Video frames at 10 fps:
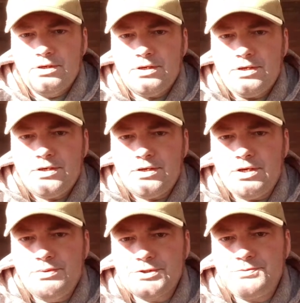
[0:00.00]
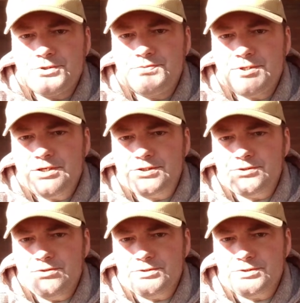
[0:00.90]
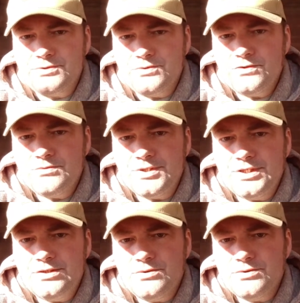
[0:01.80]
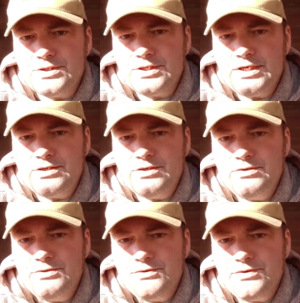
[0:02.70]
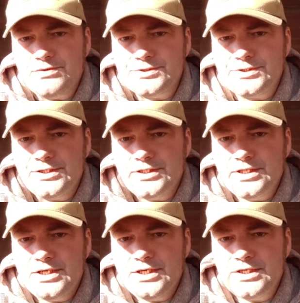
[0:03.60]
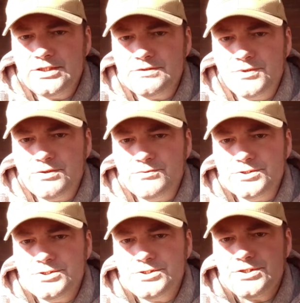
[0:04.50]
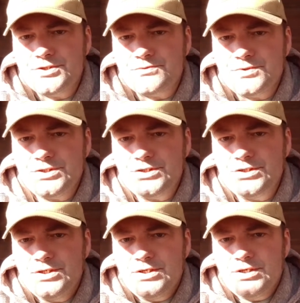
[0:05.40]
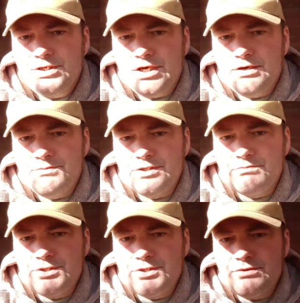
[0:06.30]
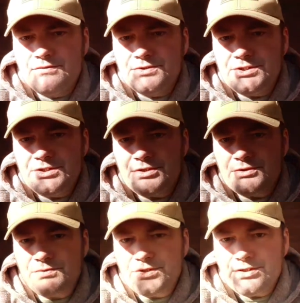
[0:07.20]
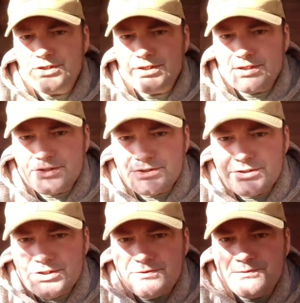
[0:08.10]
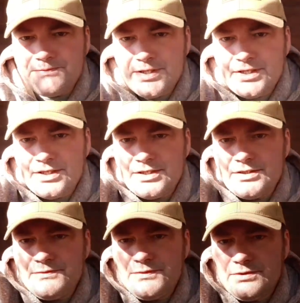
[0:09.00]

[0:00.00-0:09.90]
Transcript: Uh, we're supposed to be at a solar storm in northern Idaho. Don't understand the lines, but with G3, I'm in the middle of G3 and G5.